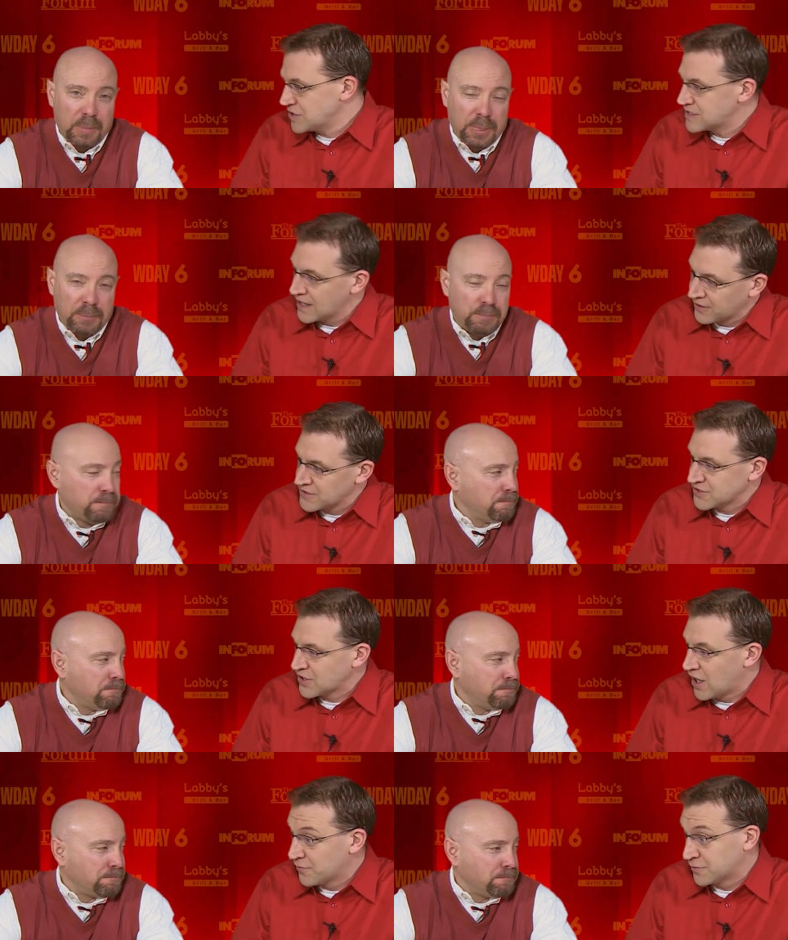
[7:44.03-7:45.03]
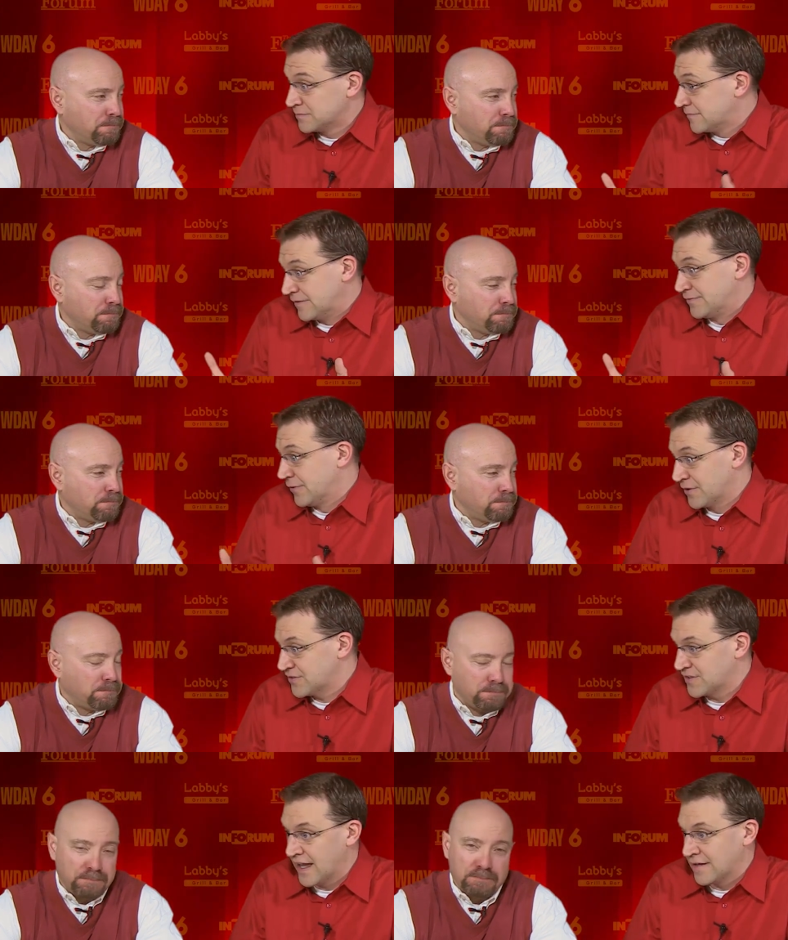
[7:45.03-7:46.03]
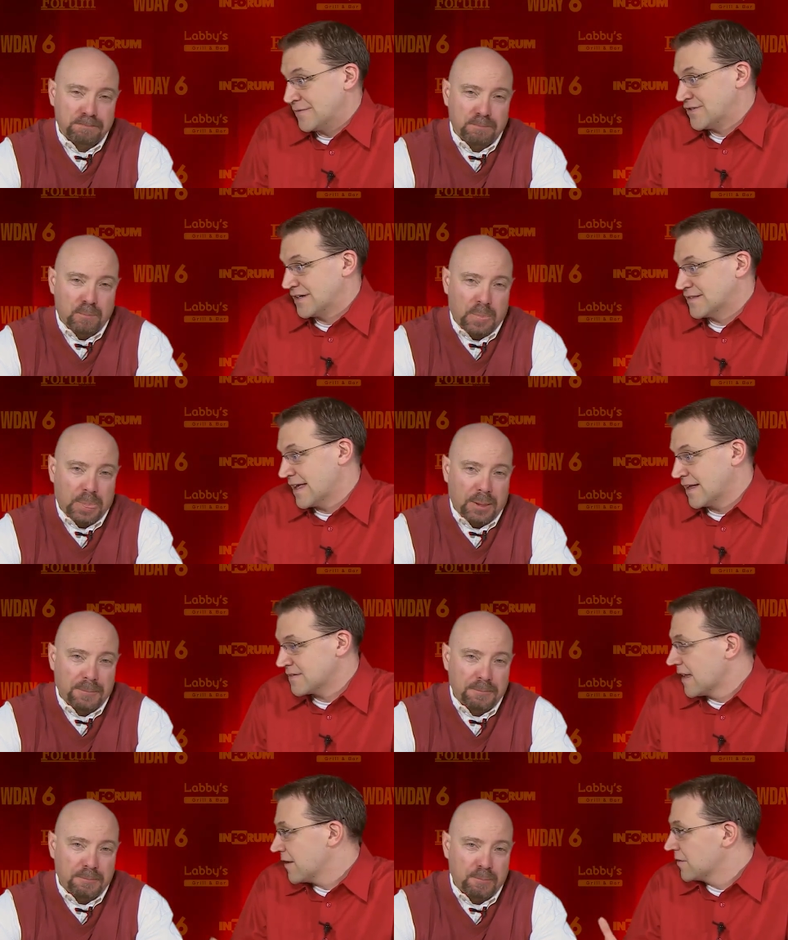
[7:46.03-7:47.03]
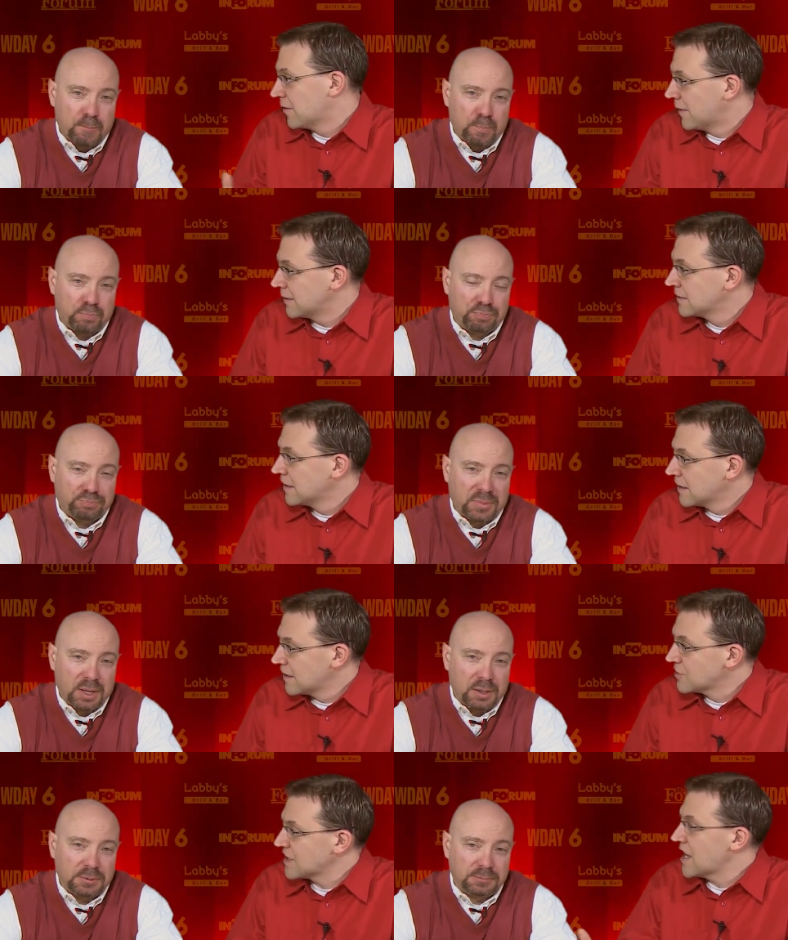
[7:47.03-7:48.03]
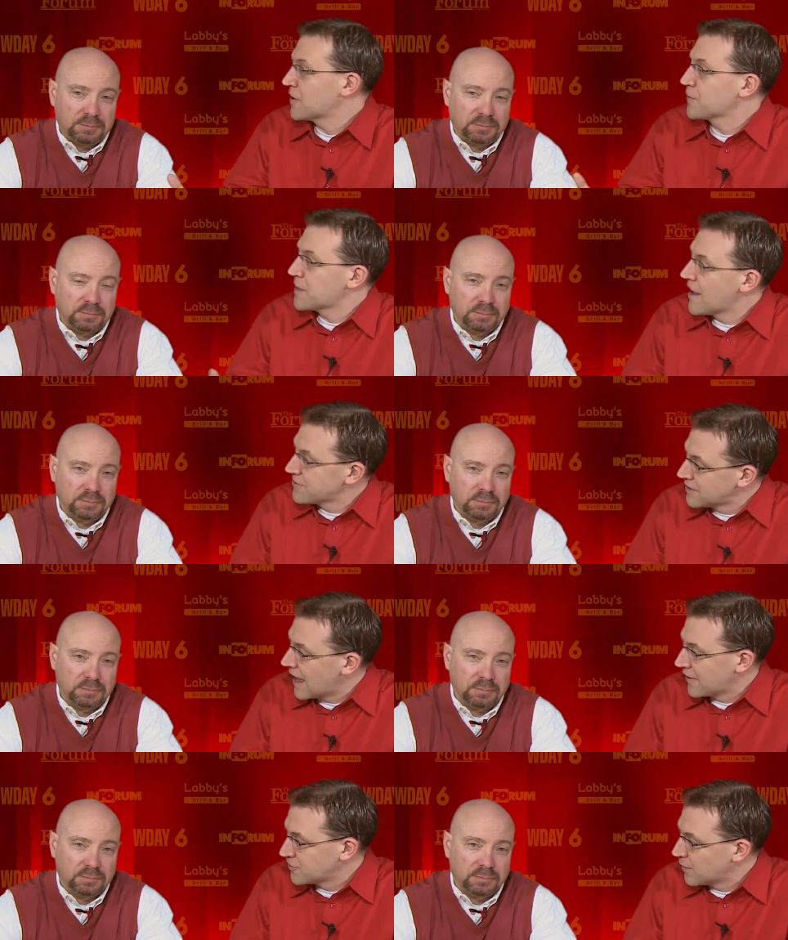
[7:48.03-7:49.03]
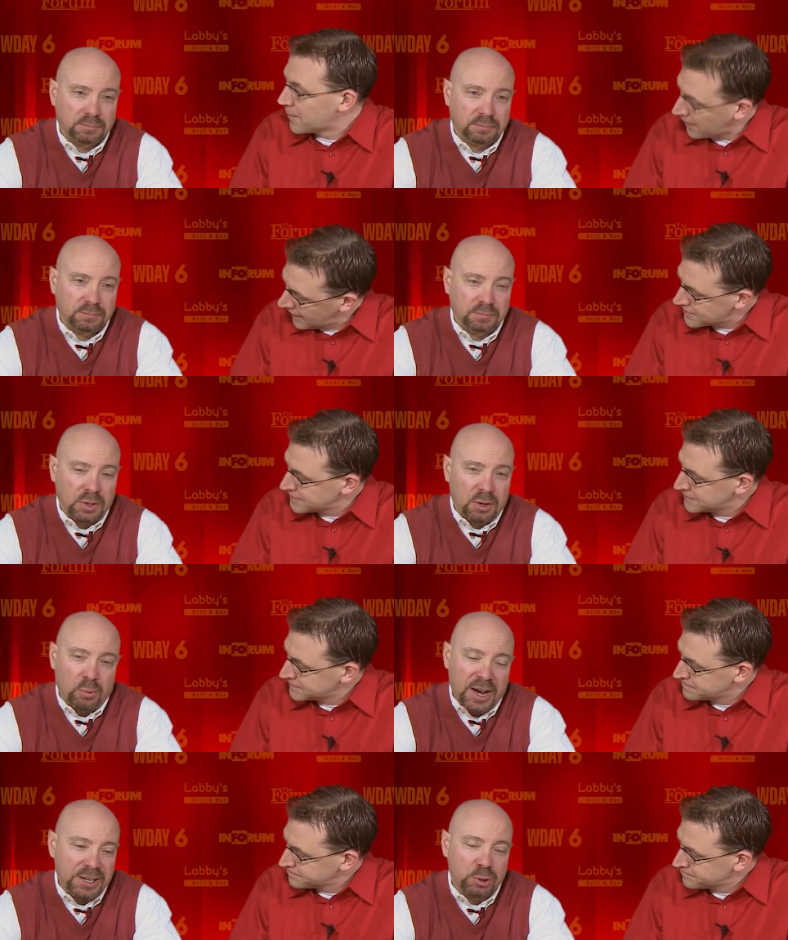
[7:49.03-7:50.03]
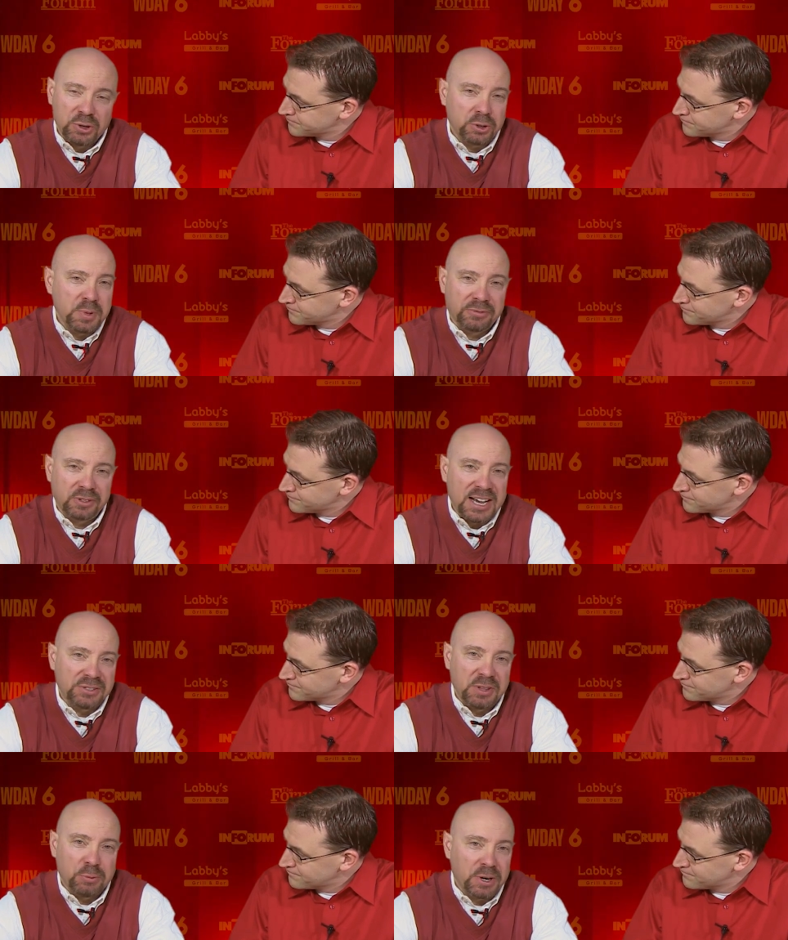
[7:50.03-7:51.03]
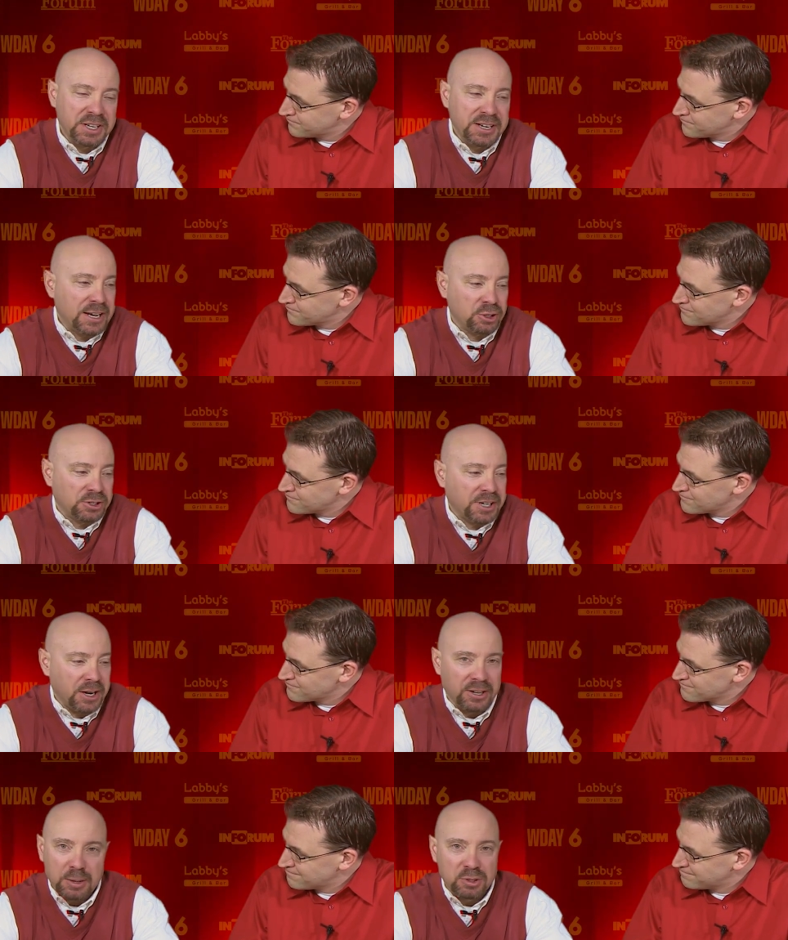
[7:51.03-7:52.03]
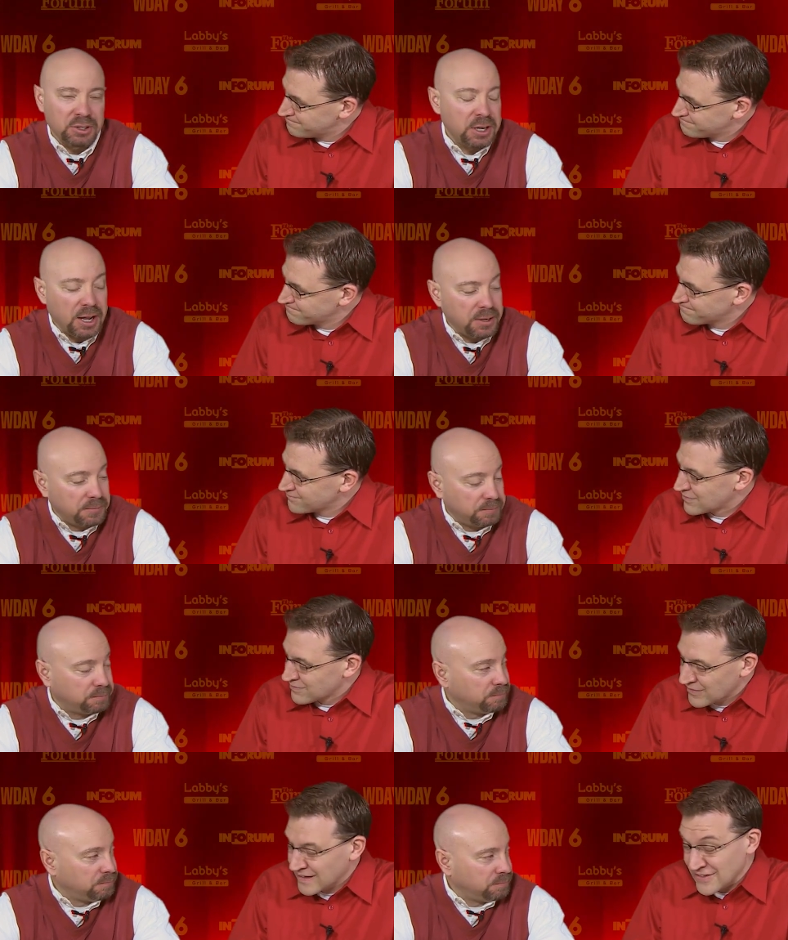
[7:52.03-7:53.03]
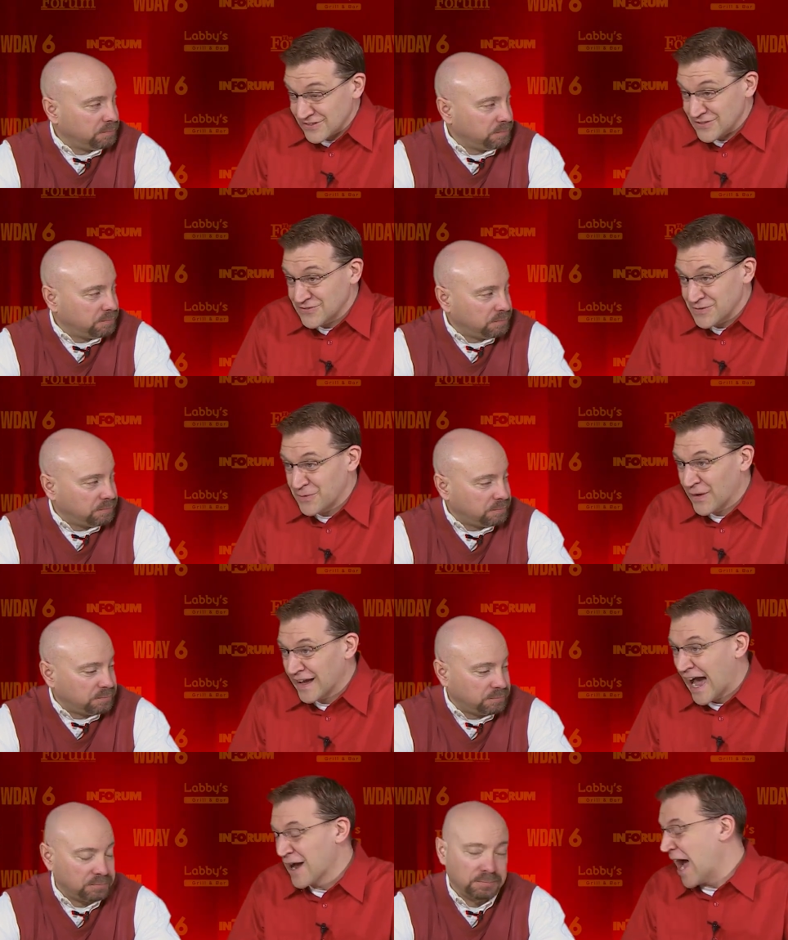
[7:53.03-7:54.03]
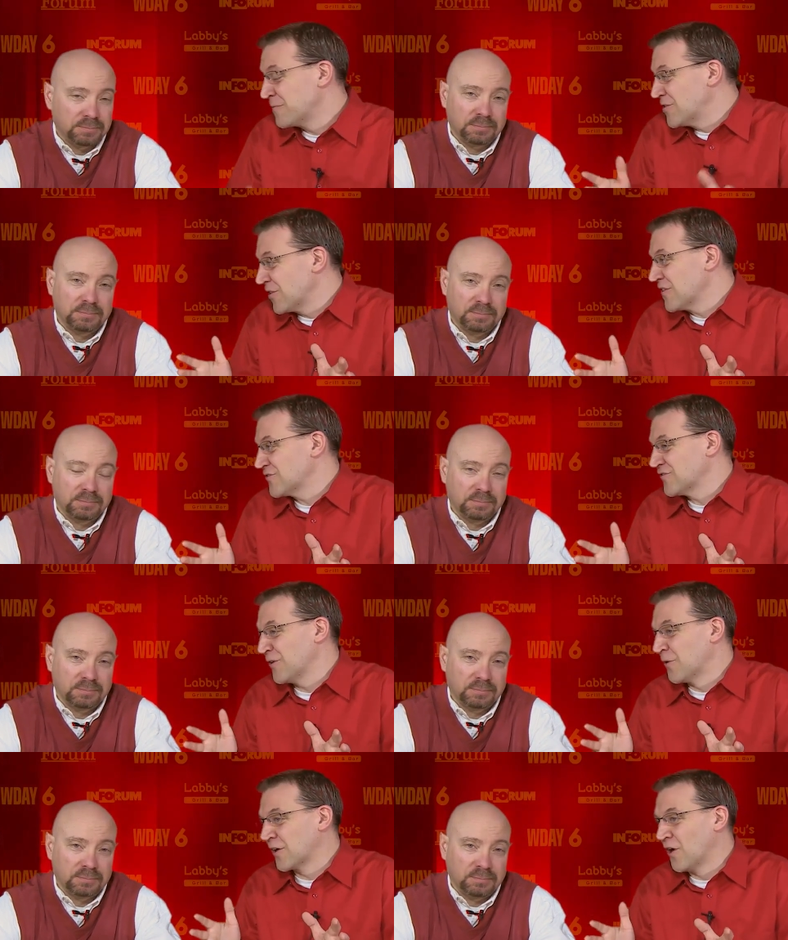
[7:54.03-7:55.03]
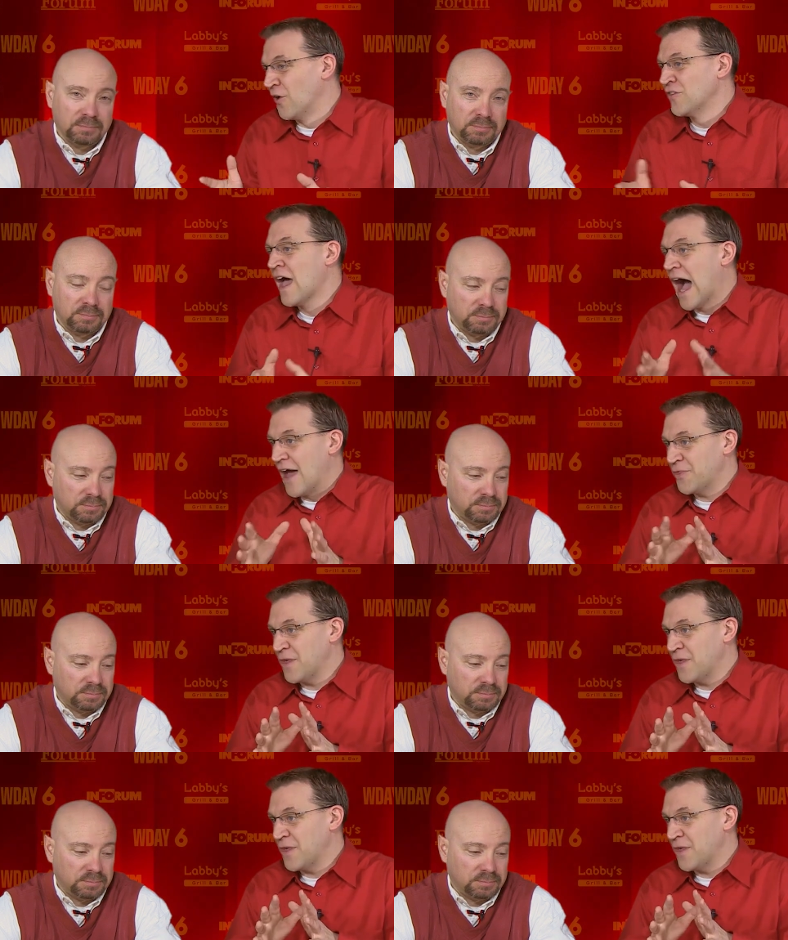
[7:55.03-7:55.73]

Speaker 1: Gene Taylor gets a call from a Florida State, a Michigan State, say, hey, you know what? Here's eight hundred thousand dollars. You want to play us? Why
Speaker 2: switch from your philosophy that won you a national title? Absolutely not.
Speaker 1: That's an interesting point. I, am curious to see where it goes. I